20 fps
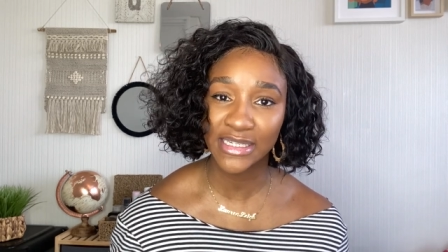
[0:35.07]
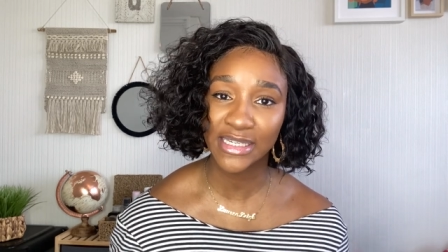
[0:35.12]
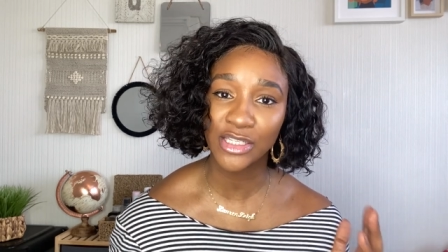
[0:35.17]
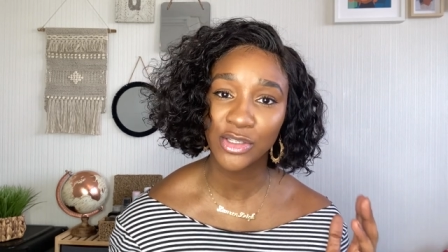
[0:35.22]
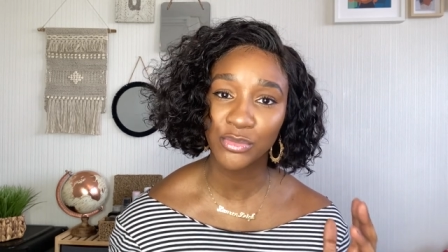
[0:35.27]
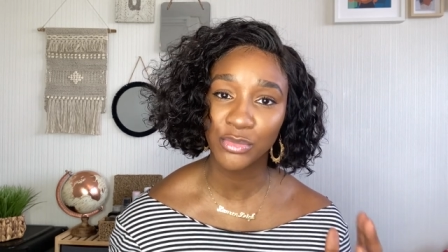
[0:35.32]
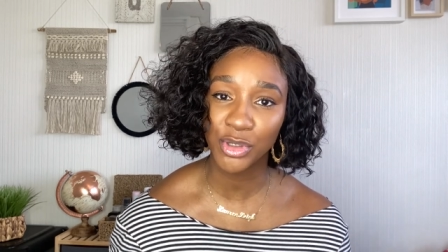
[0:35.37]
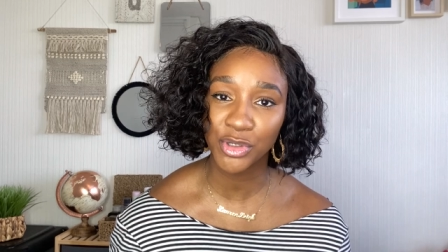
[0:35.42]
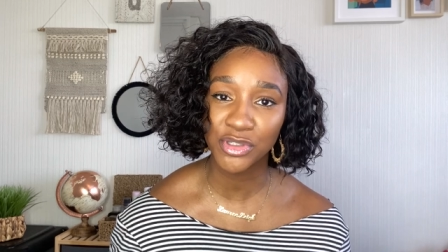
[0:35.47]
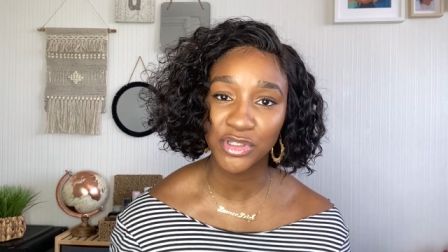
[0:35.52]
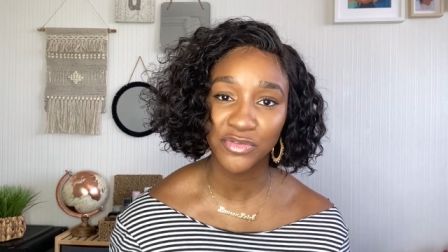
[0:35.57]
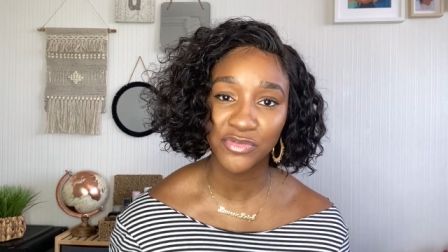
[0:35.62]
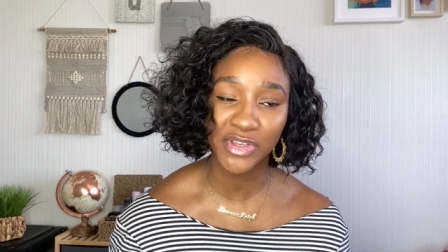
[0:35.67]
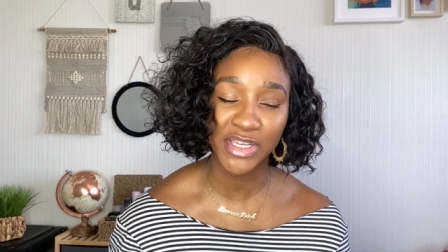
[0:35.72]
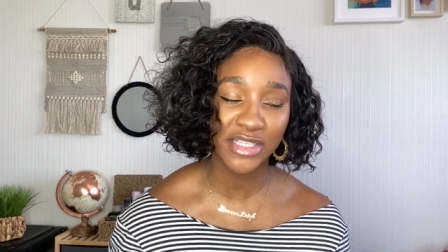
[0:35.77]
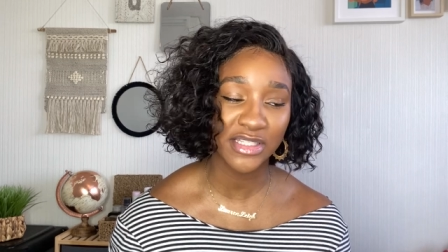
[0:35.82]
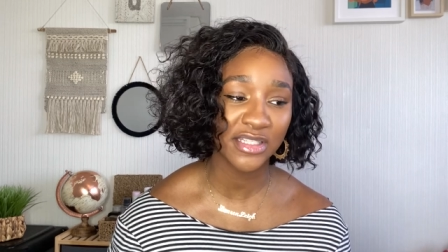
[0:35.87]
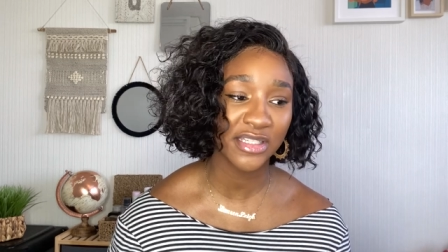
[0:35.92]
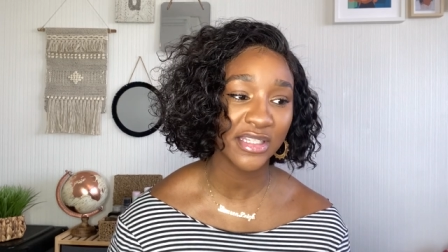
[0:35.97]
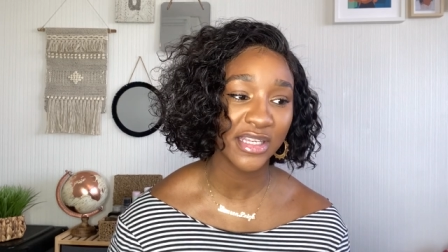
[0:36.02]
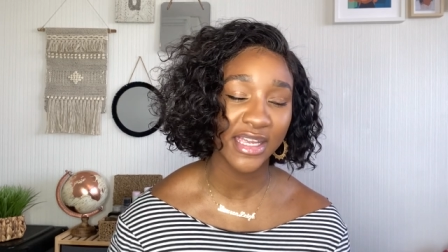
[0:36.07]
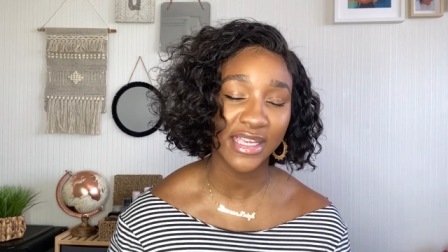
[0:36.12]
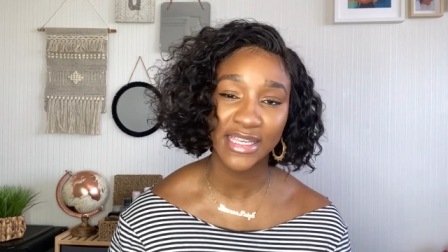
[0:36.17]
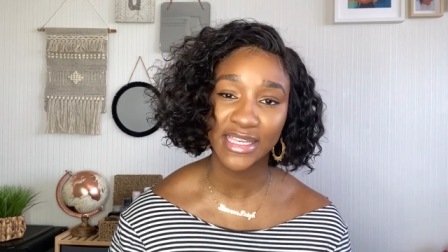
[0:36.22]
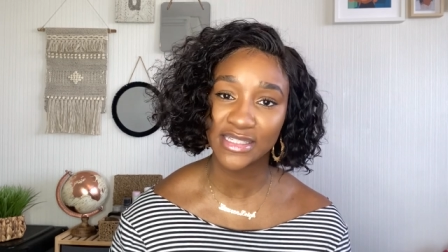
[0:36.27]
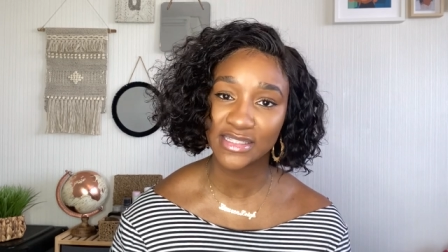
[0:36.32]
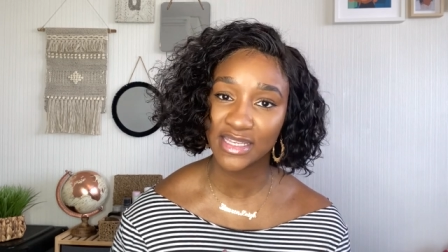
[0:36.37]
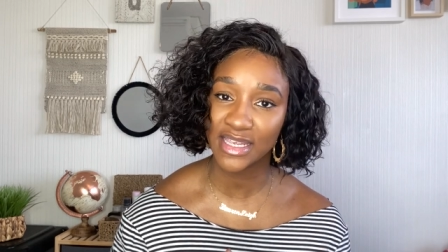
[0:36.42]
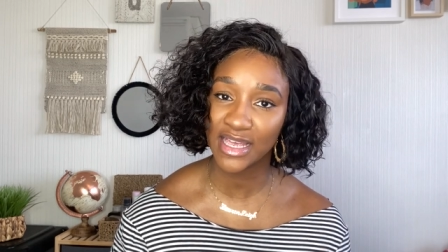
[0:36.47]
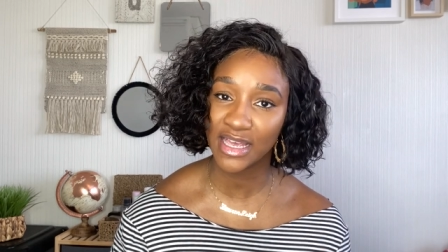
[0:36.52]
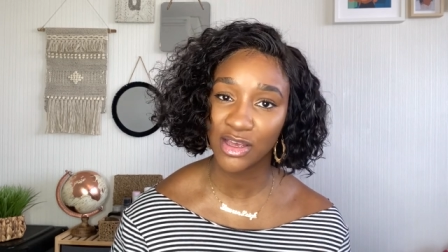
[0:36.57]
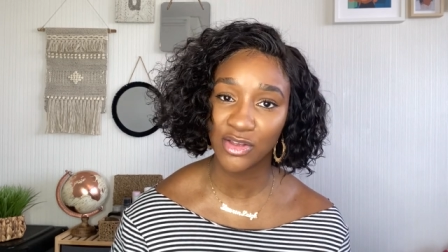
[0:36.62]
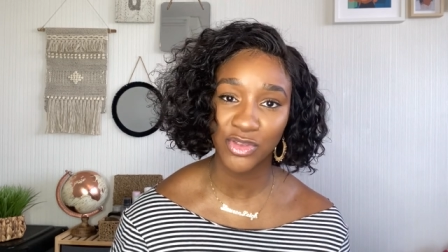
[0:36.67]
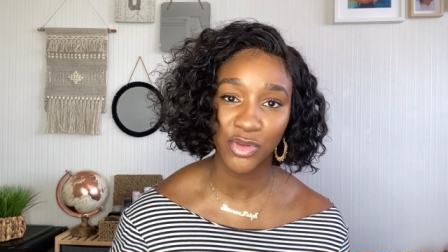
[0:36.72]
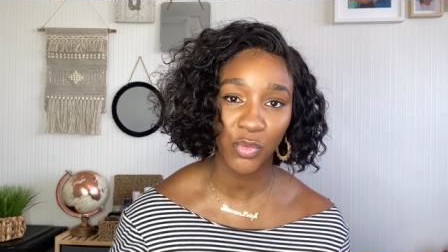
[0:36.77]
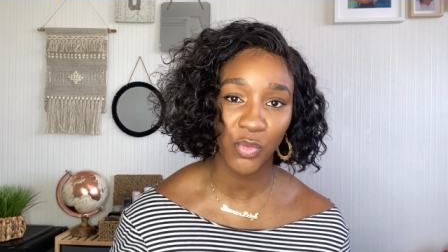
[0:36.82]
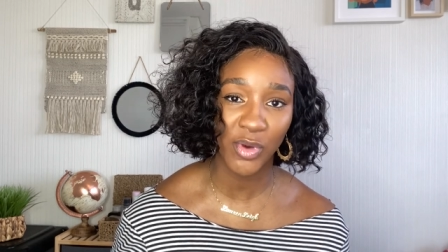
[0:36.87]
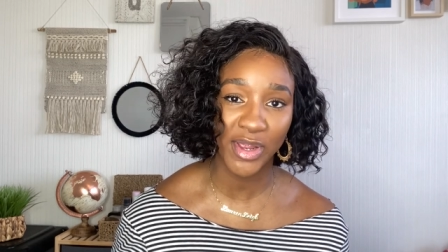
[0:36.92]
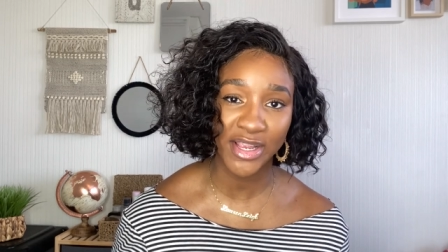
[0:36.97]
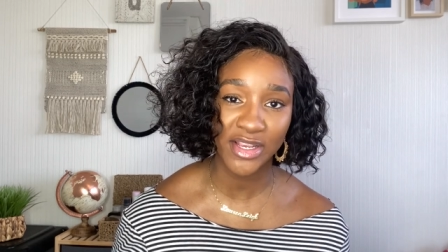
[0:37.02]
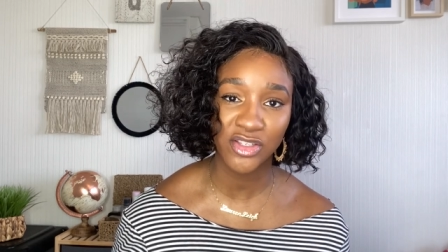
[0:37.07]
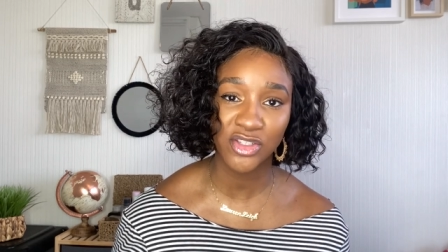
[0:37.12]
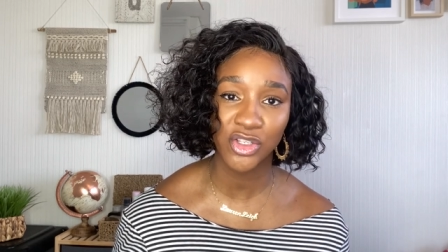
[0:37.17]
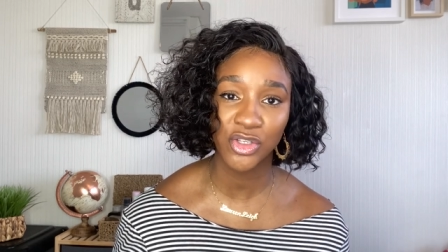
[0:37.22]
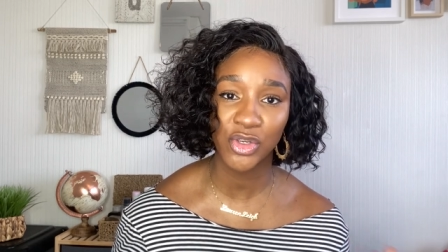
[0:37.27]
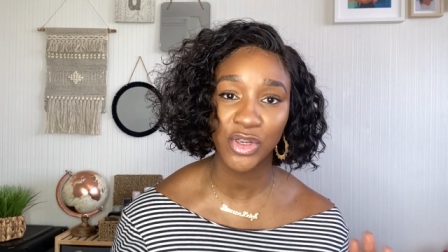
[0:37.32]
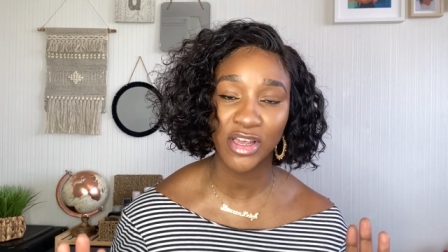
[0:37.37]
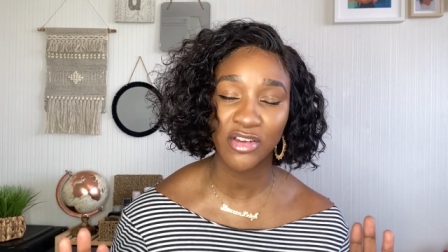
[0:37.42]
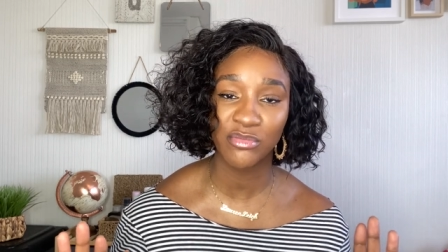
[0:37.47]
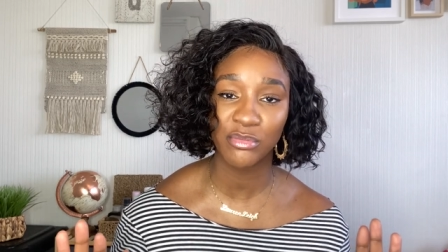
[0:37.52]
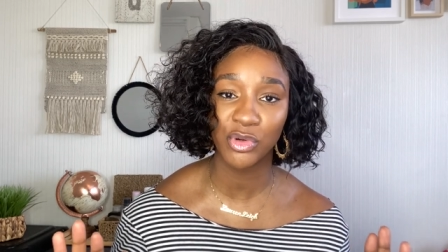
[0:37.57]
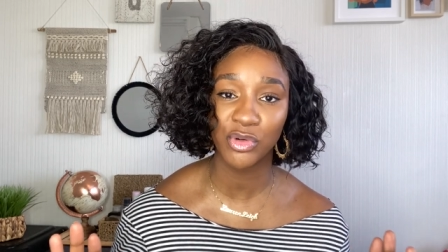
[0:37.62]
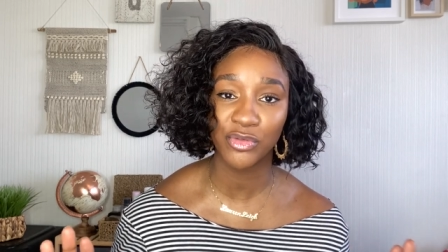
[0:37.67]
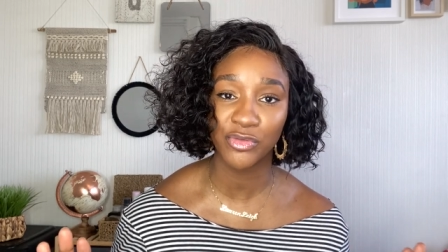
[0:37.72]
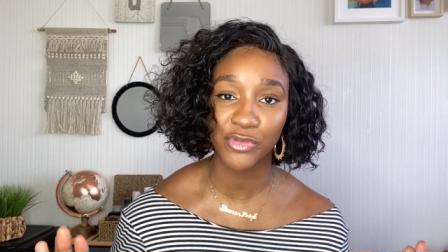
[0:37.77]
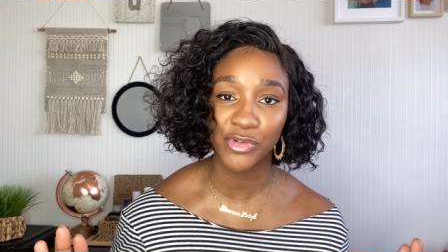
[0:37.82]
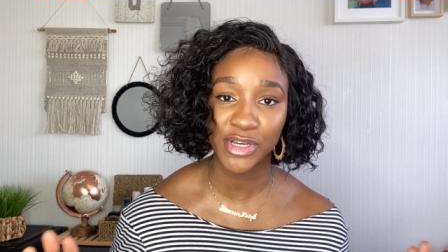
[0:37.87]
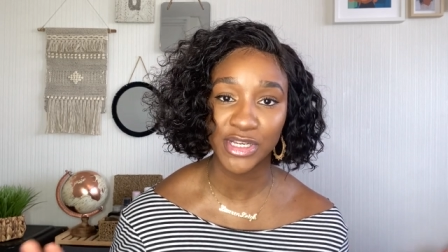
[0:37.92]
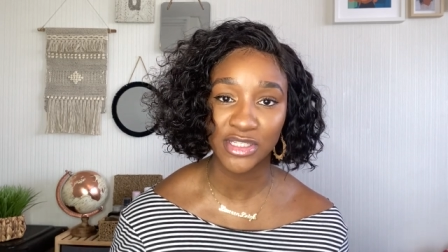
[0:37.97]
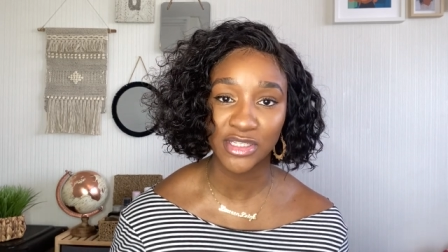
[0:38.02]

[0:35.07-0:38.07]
get you motivated and get it out the way so you have more free